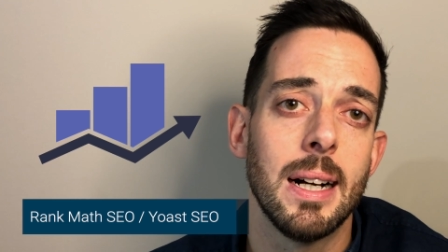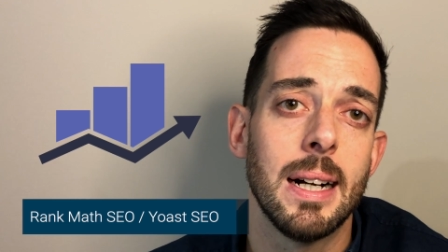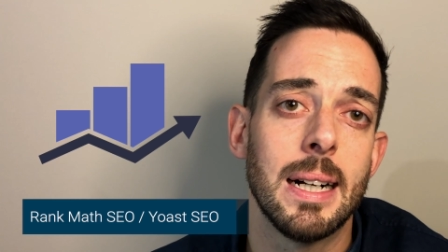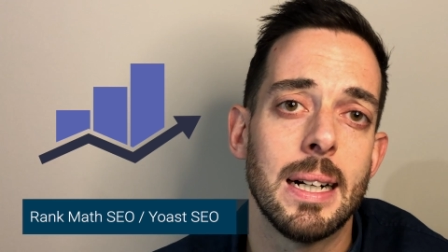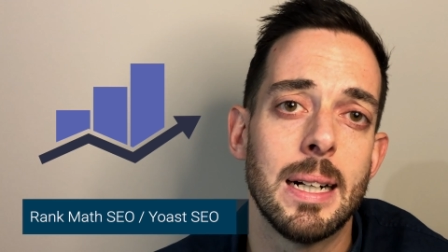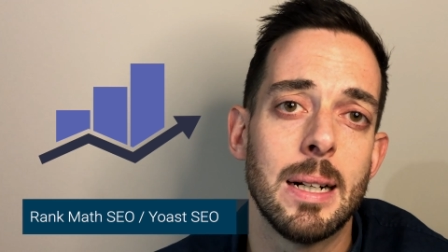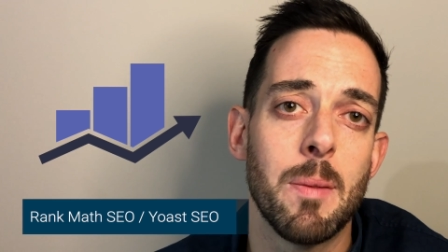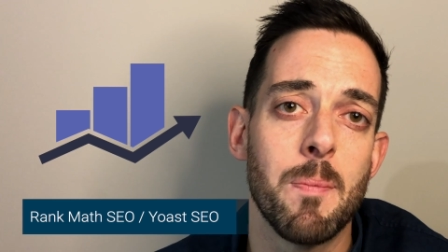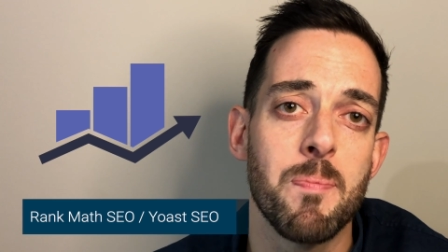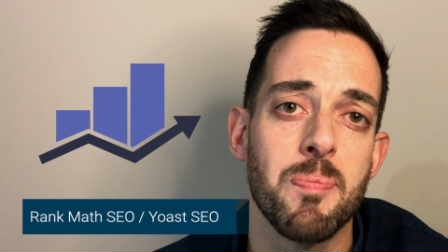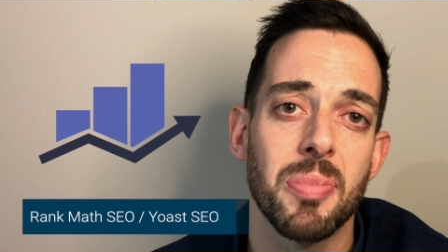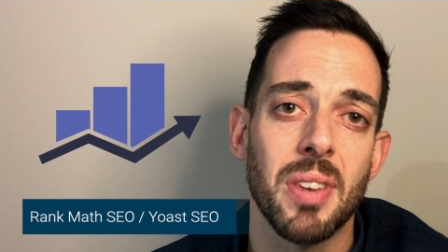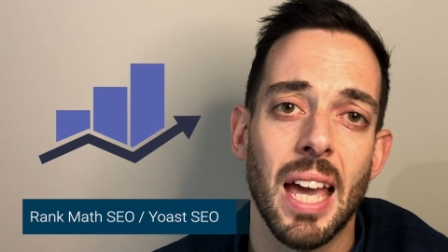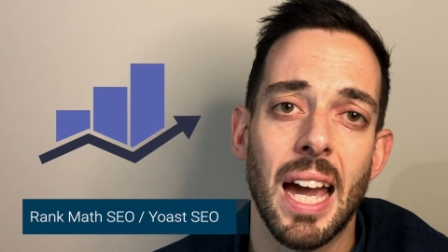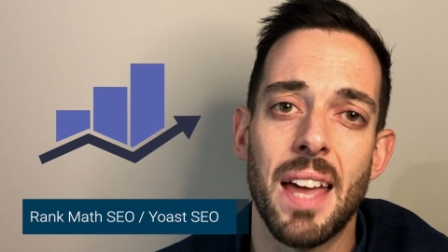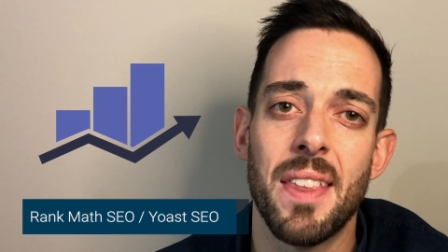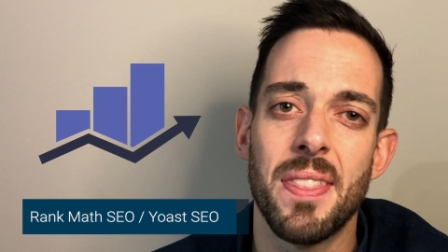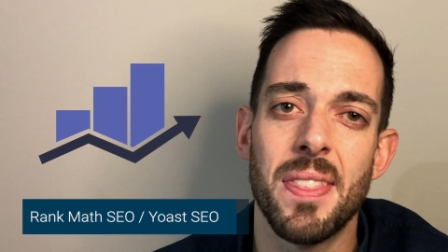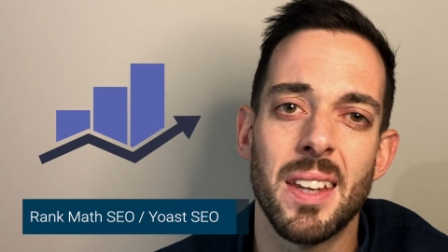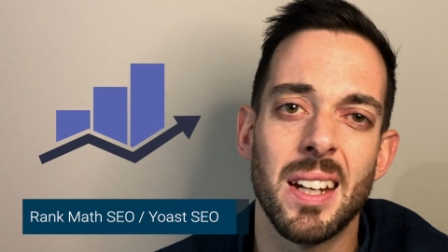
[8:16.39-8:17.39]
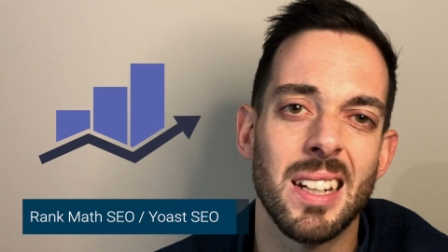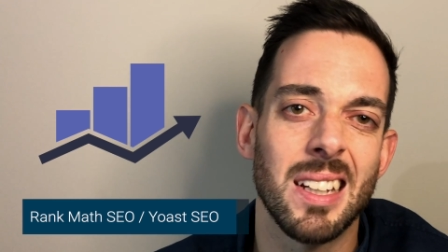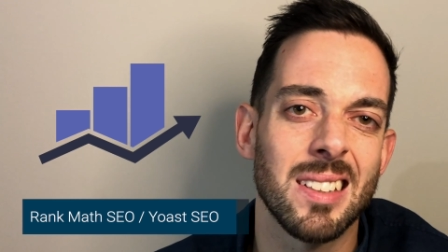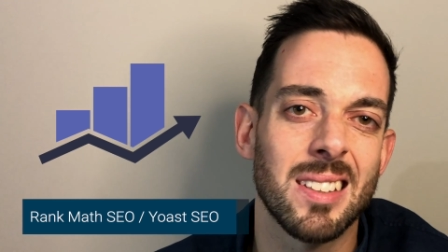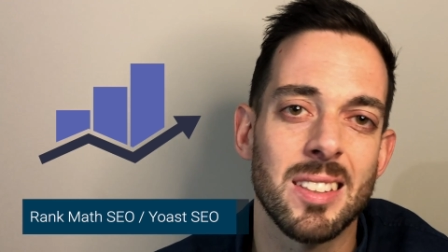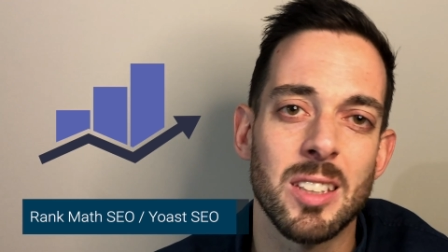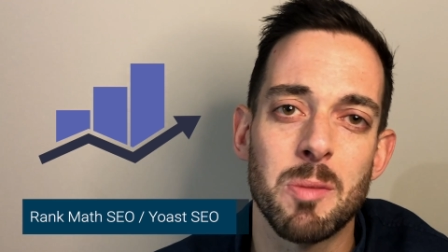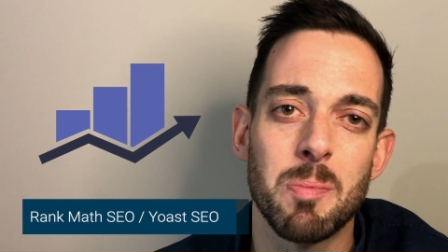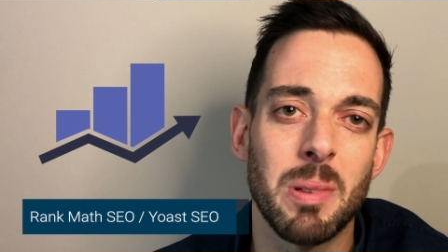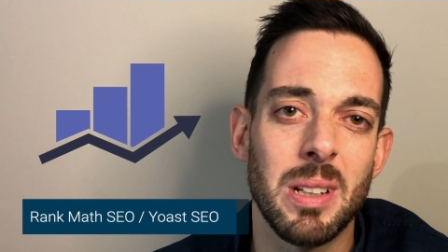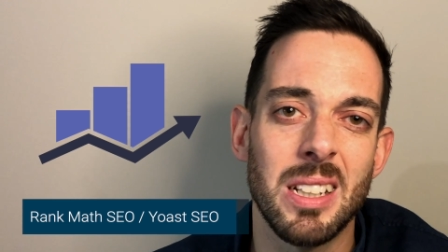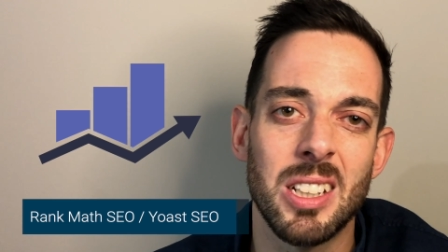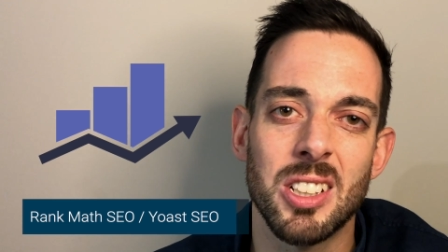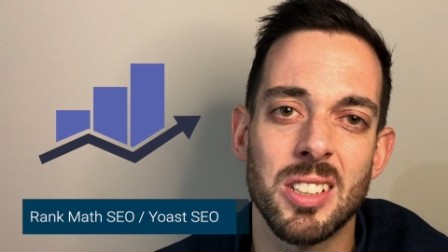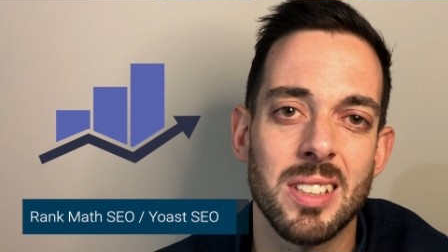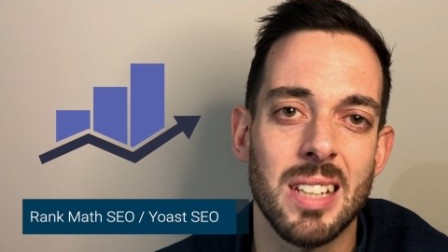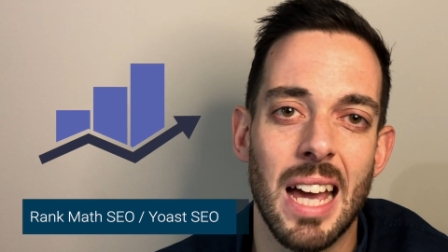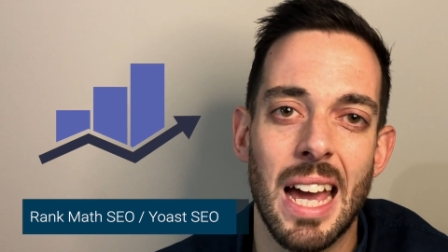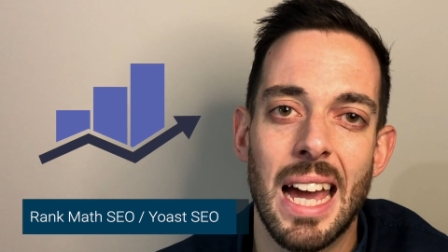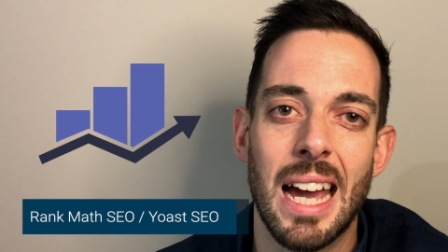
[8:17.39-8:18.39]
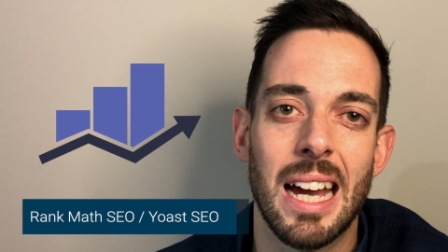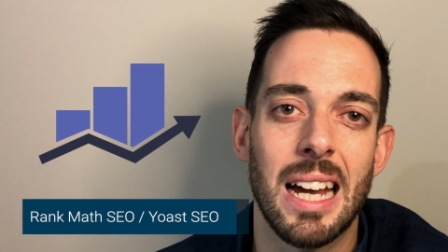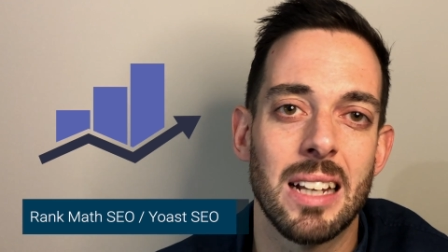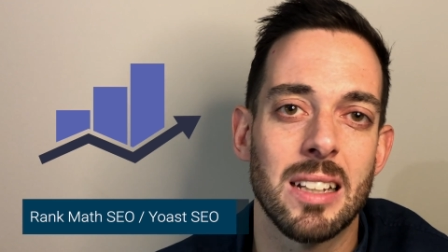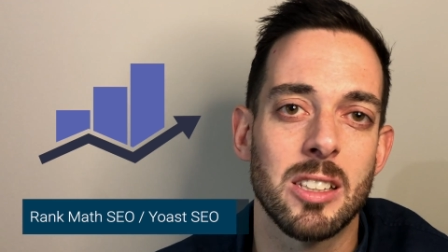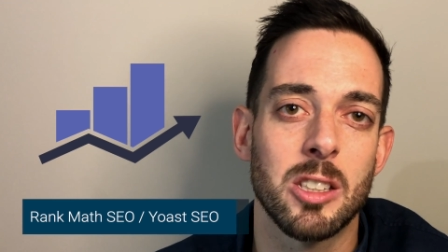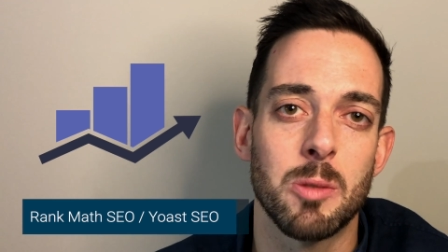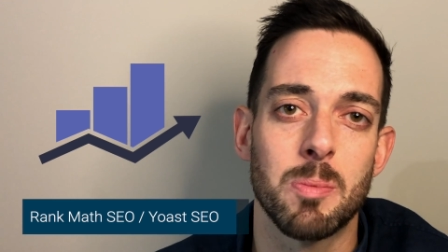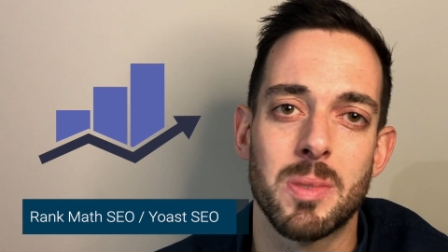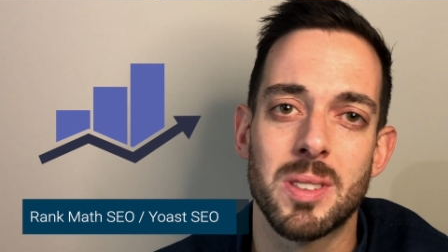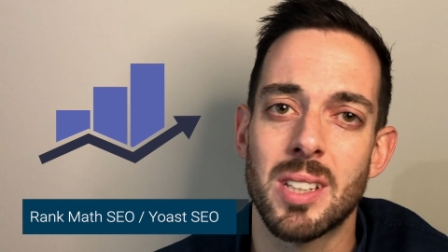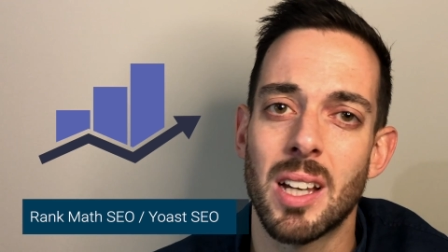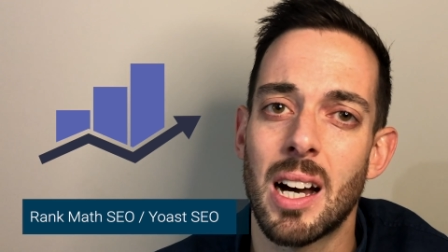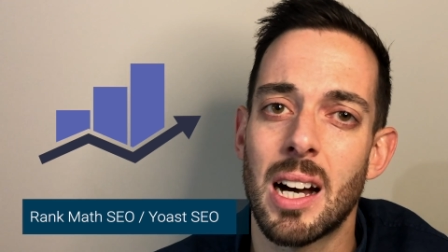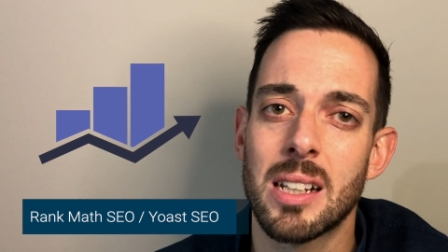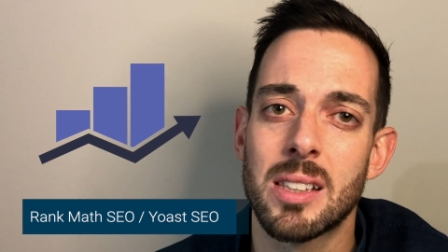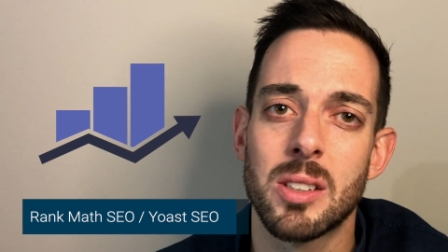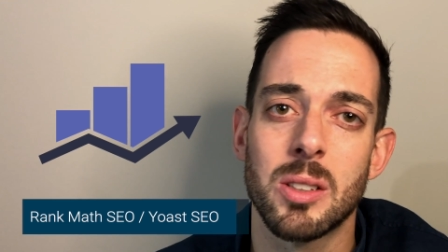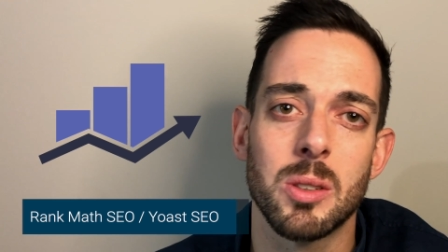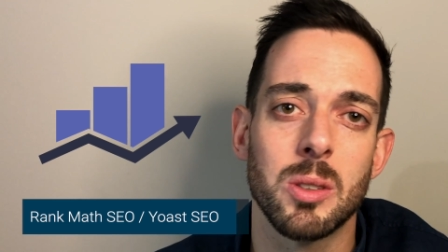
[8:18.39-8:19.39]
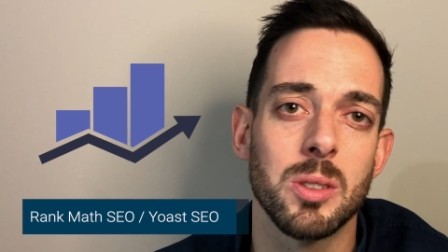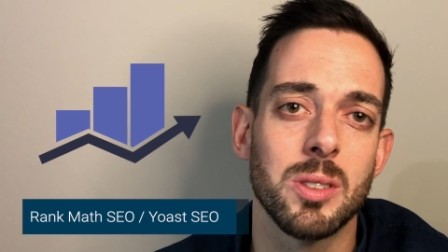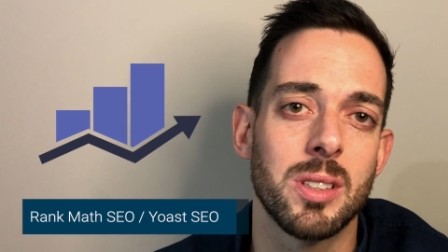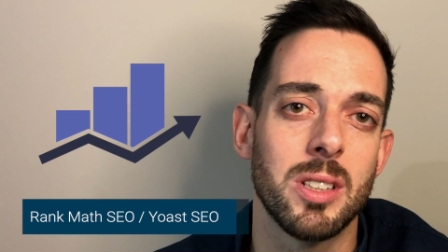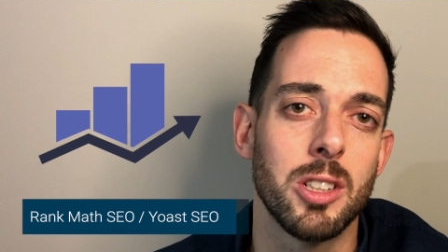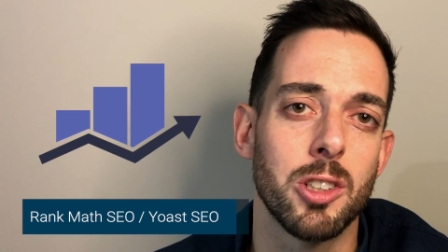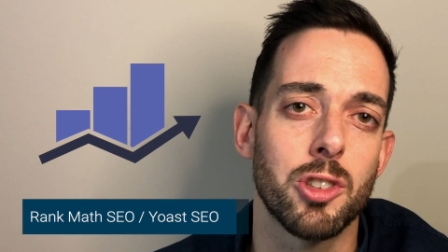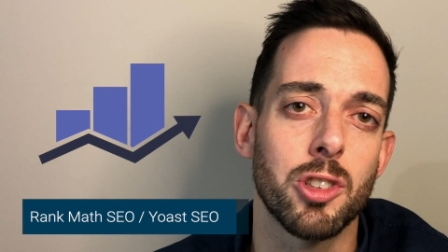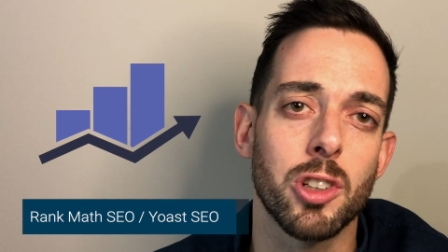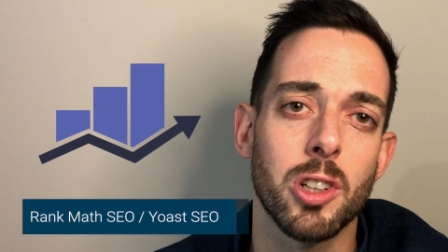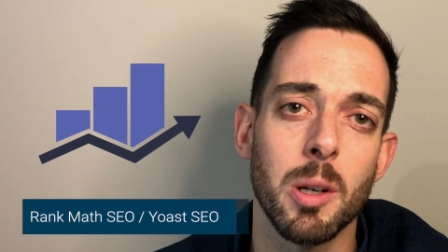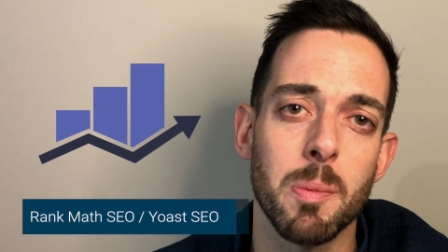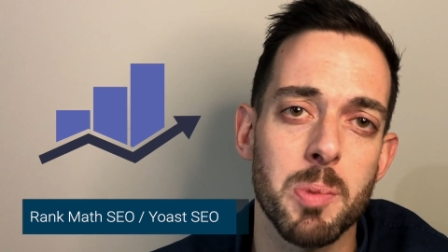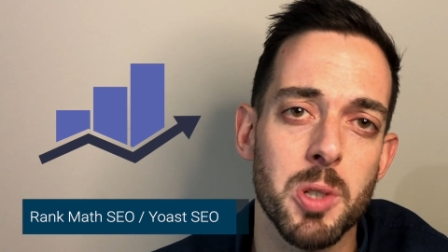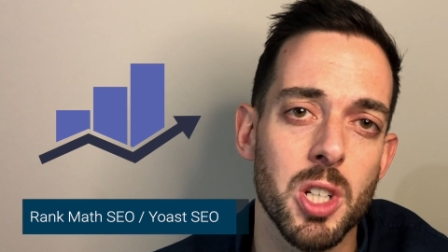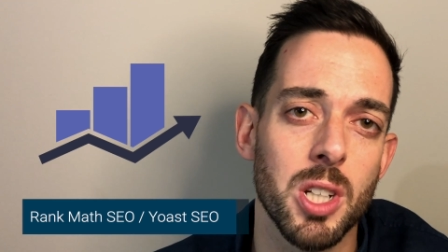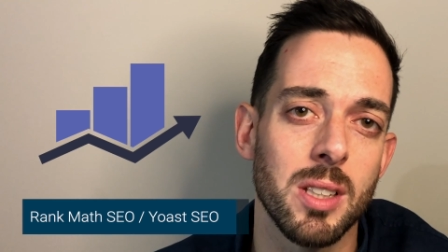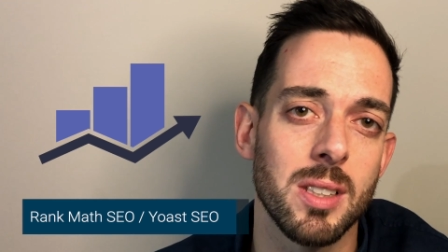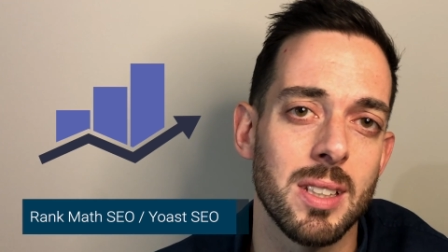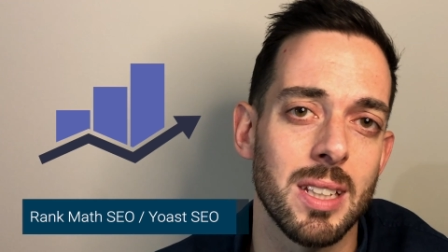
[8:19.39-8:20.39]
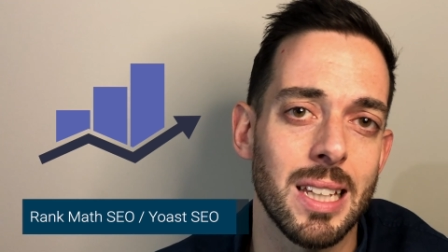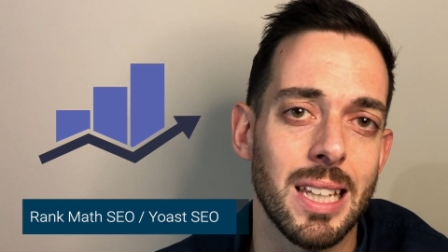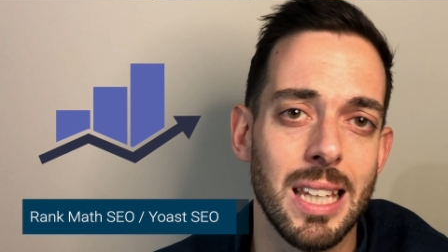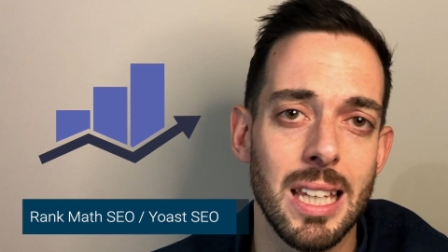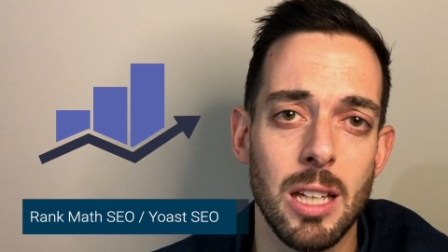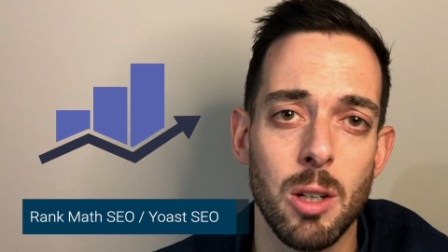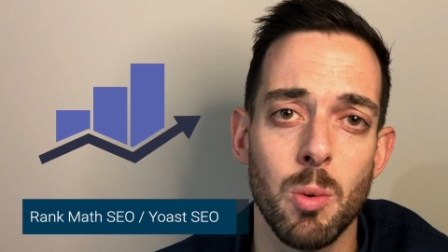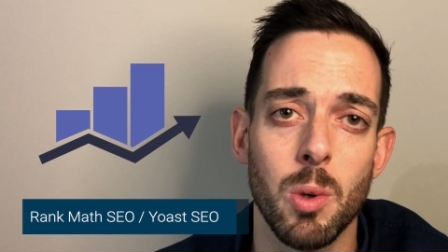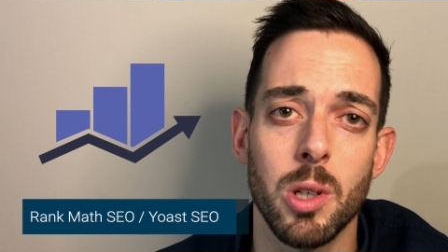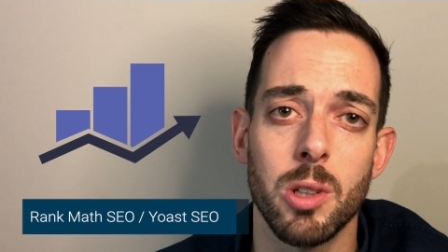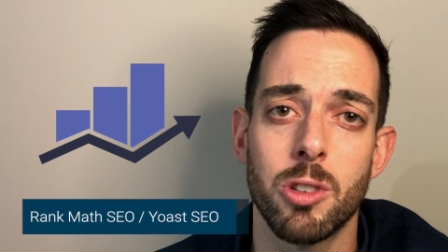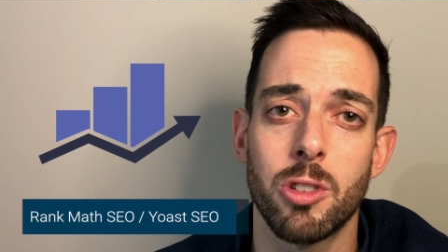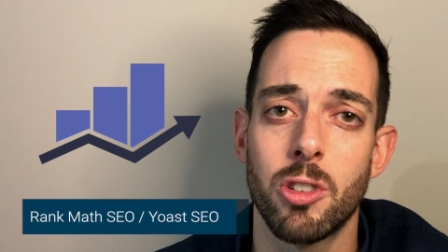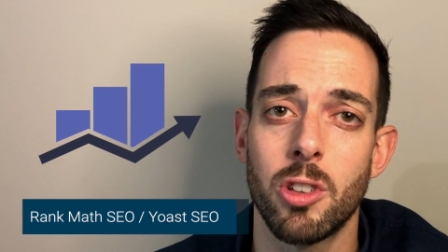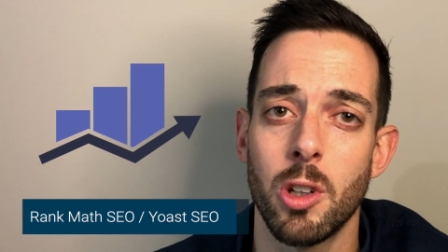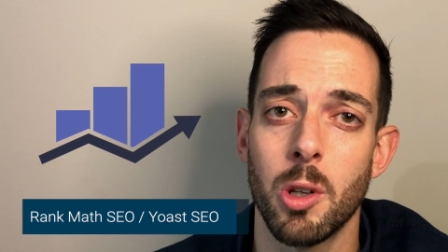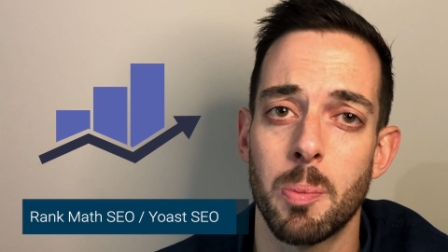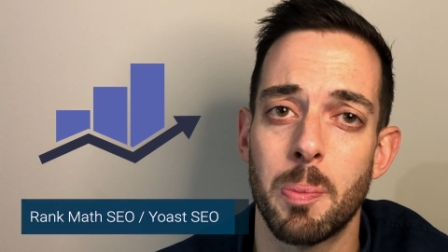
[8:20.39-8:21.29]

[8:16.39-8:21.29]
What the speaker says: and simply just add some titles and descriptions and keywords to your